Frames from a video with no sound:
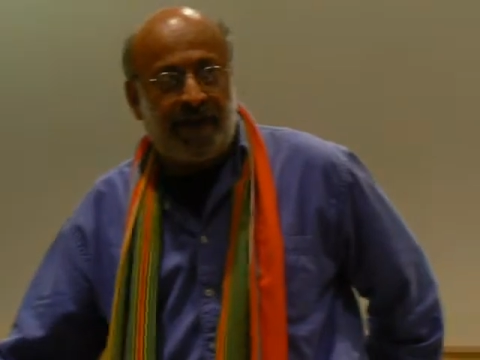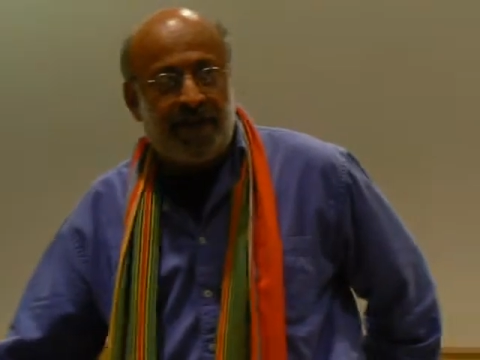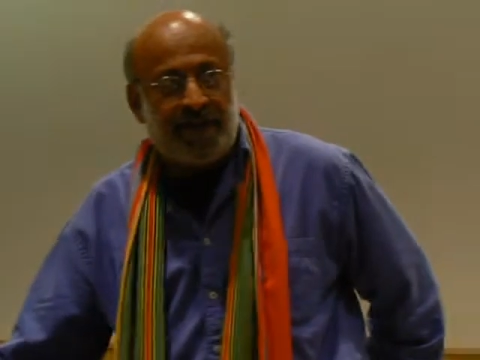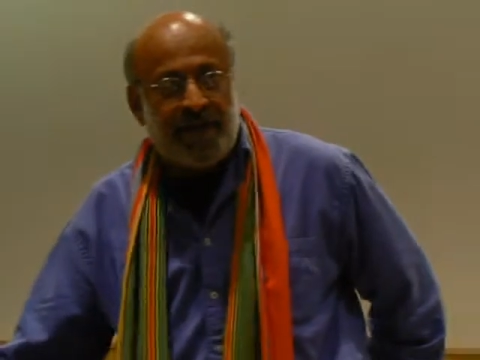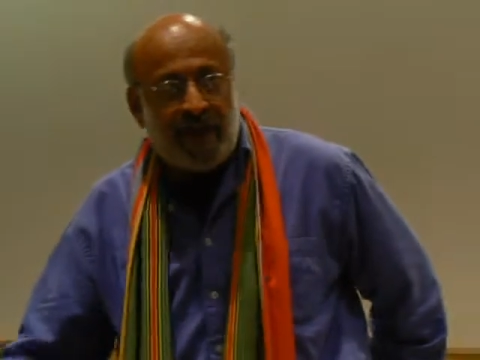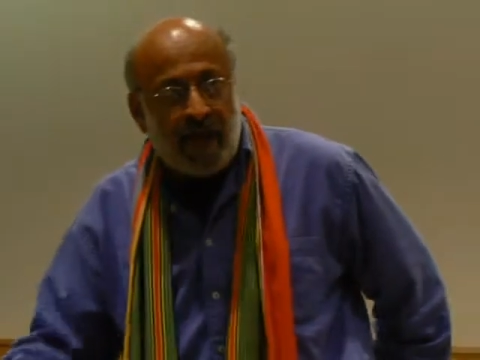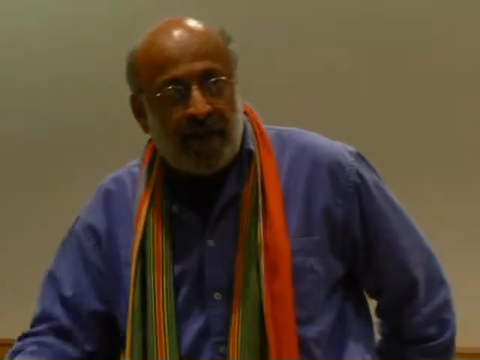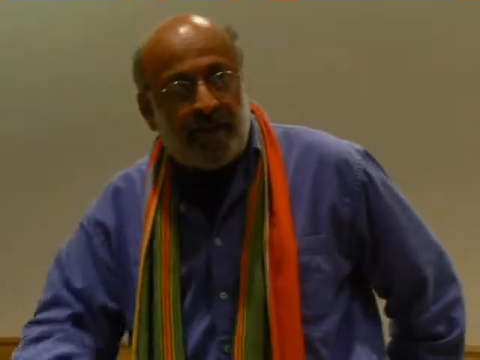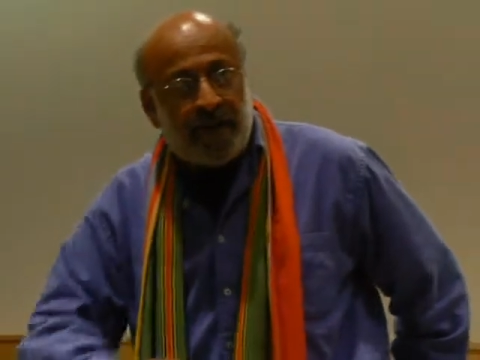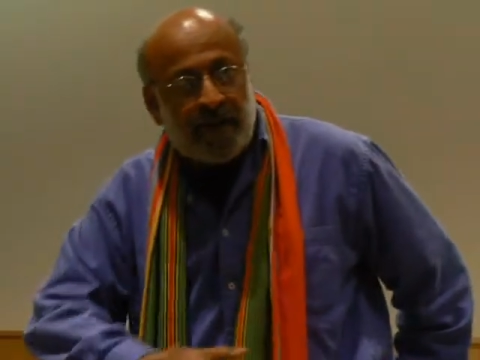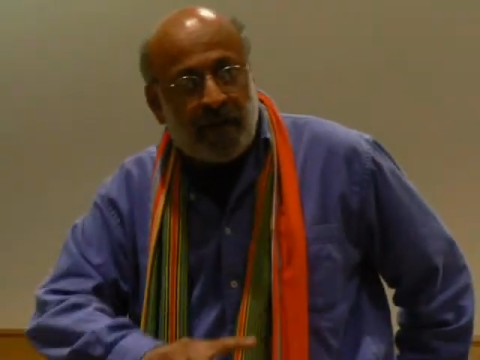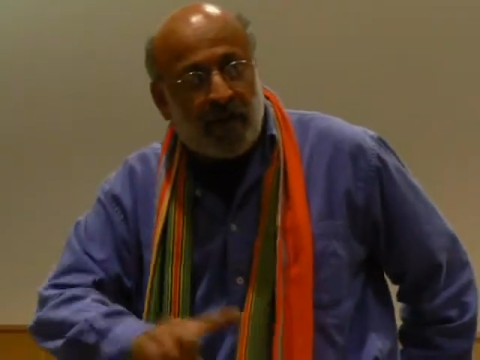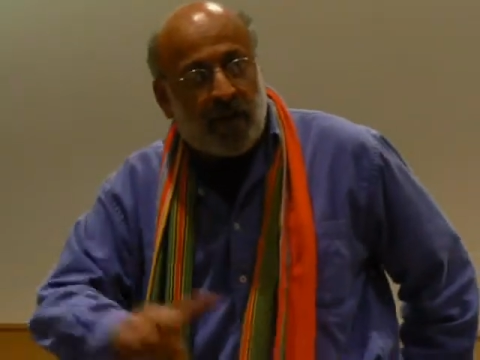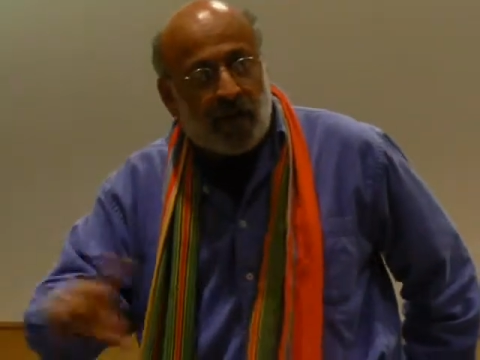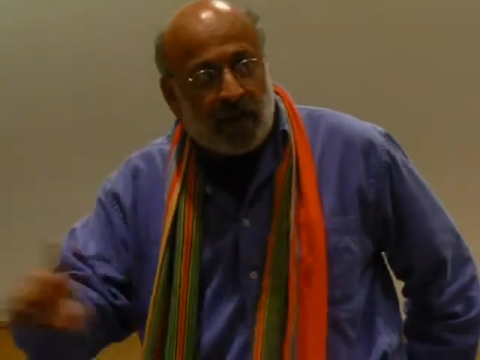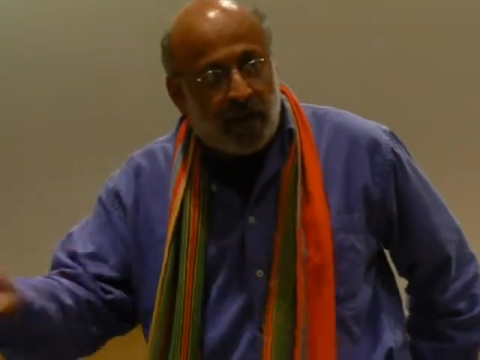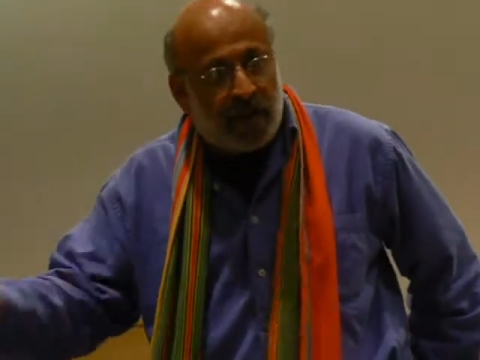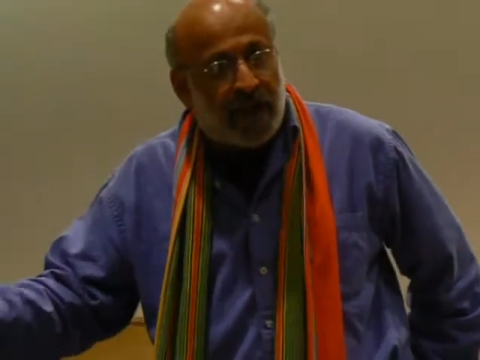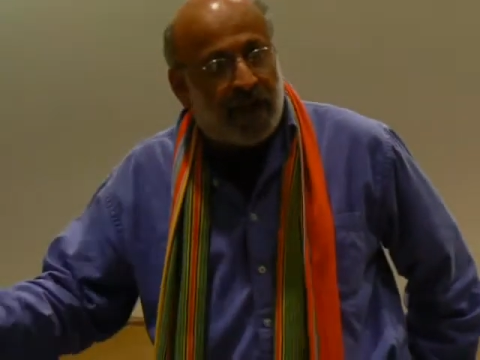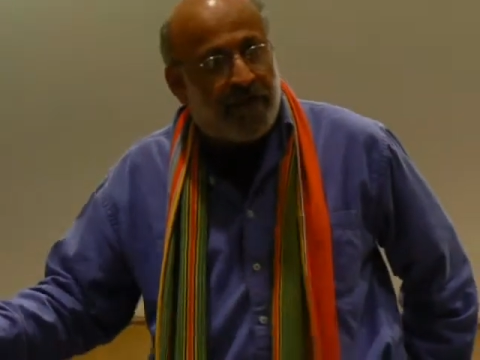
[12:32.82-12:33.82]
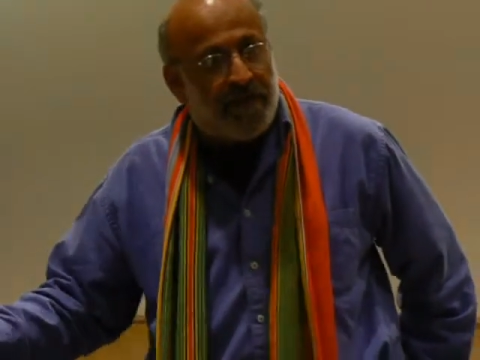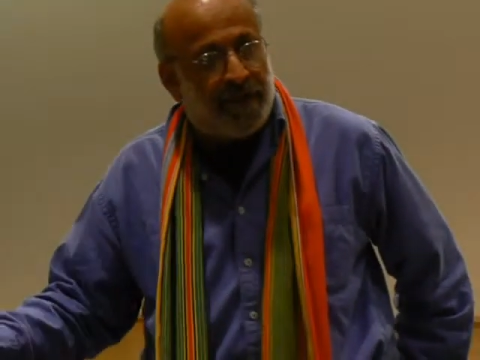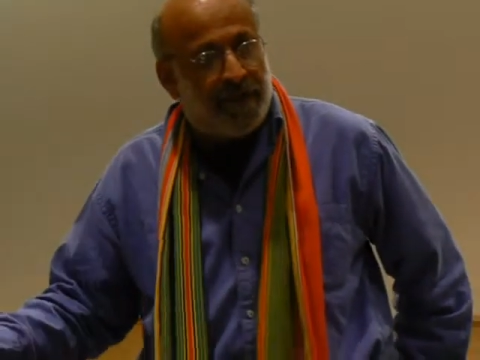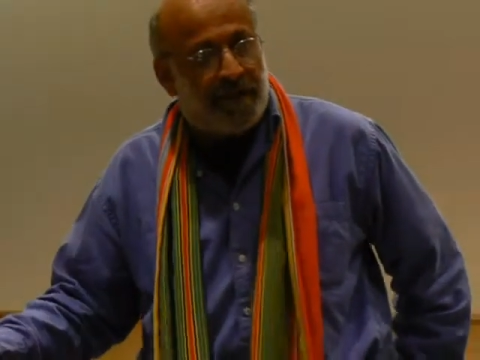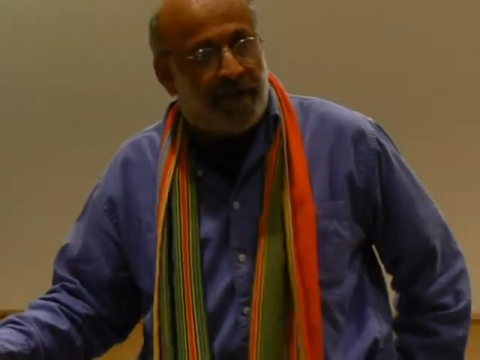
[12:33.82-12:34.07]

it's happening all over the